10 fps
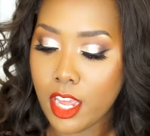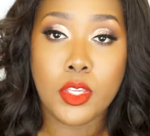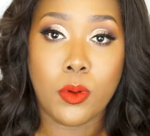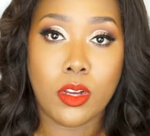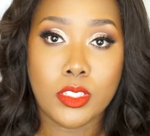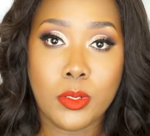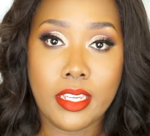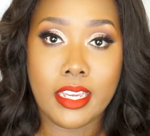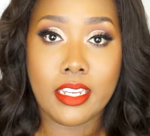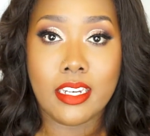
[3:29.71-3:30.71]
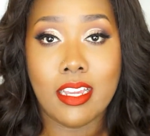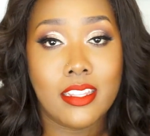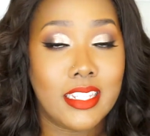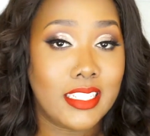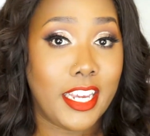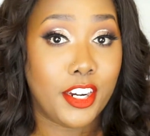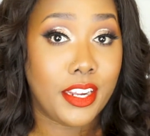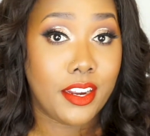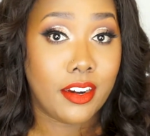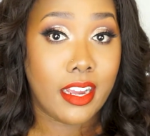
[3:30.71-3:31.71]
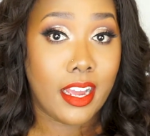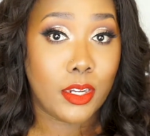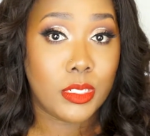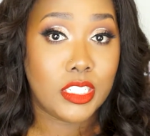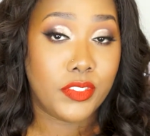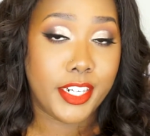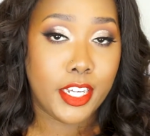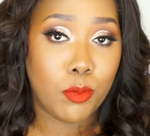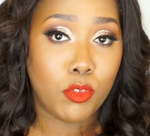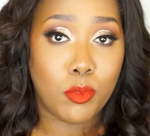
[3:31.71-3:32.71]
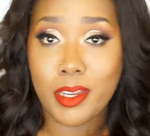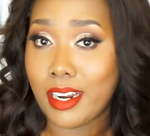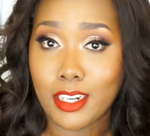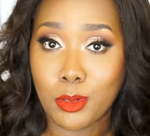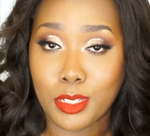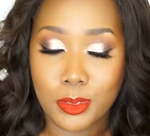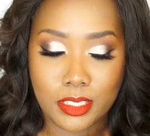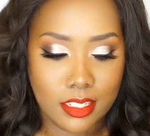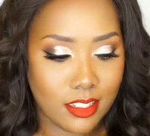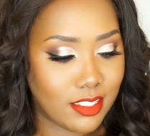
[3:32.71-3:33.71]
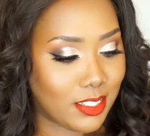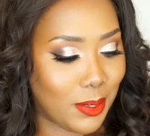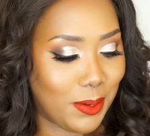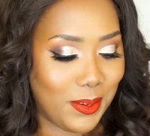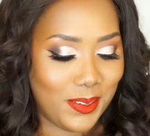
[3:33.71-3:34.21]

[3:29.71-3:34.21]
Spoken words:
you also get this hair care guide, which is very helpful, but I don't use it. So